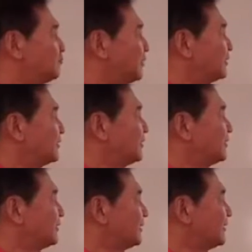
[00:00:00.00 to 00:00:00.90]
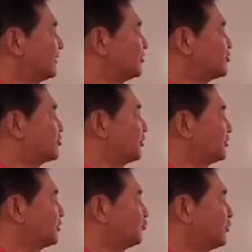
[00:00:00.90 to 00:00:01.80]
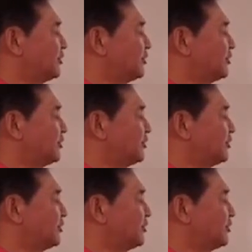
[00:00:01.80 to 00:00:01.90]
but in addition,